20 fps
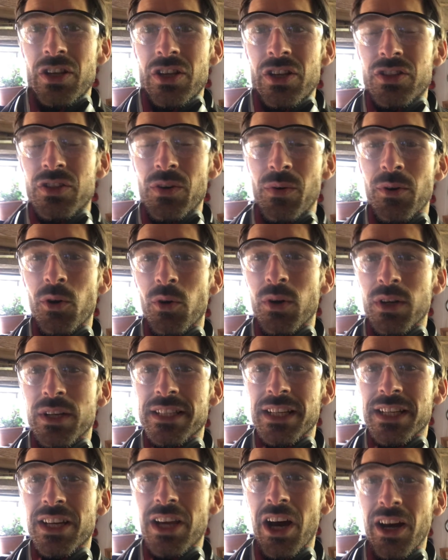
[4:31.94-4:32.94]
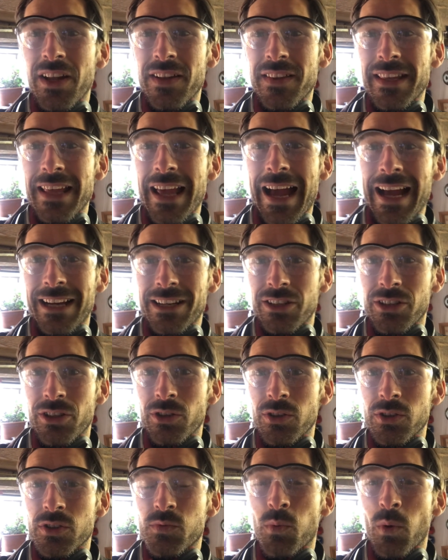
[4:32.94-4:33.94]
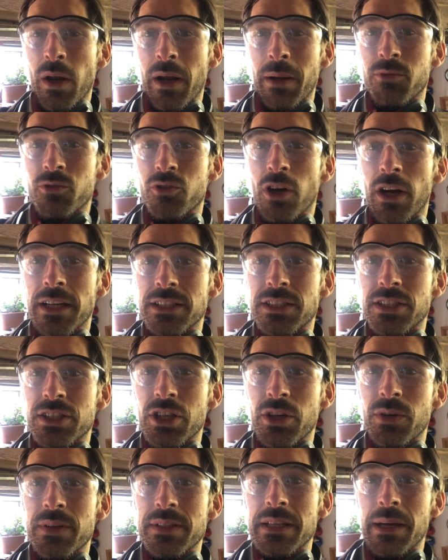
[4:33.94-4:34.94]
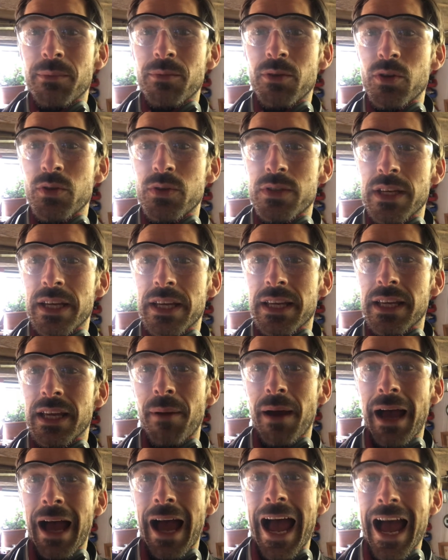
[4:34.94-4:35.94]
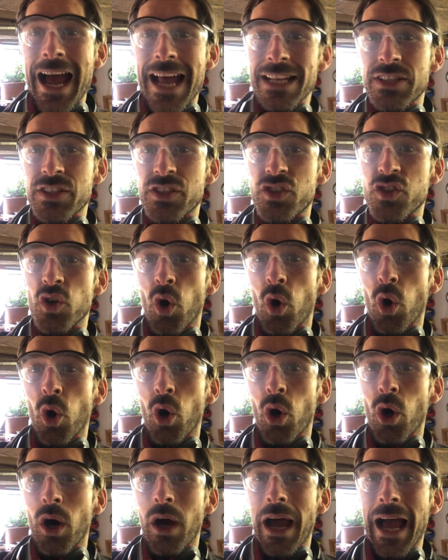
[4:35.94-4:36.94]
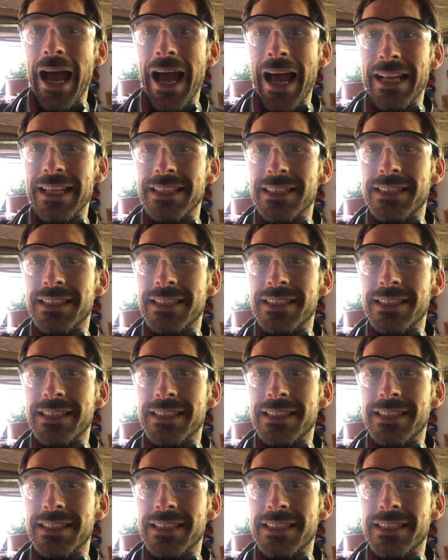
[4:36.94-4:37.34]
So in order to cut the angles, what I'm trying to do is I'm using a hand saw and